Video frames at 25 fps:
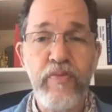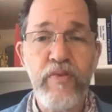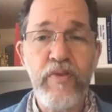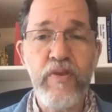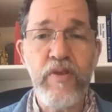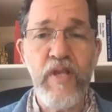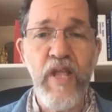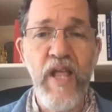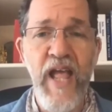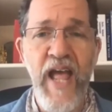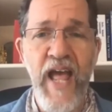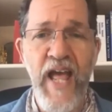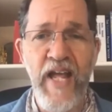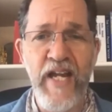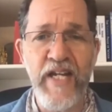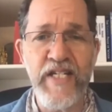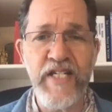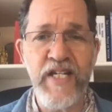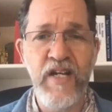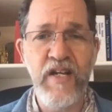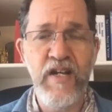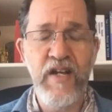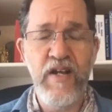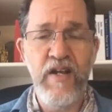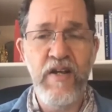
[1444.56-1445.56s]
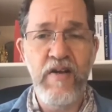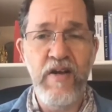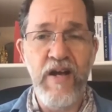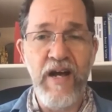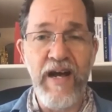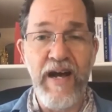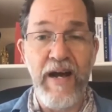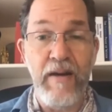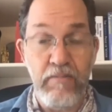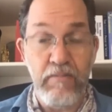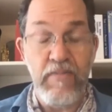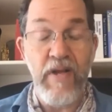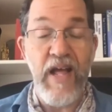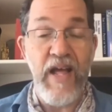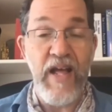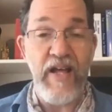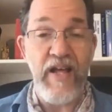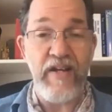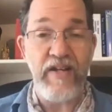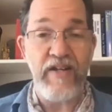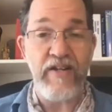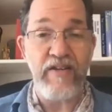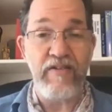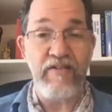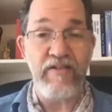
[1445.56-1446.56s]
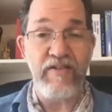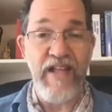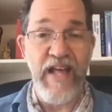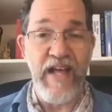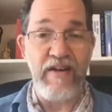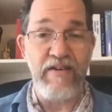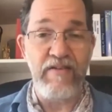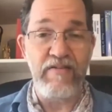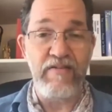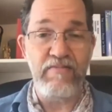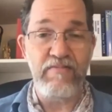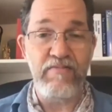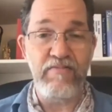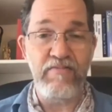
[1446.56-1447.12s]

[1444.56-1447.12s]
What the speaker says: And that,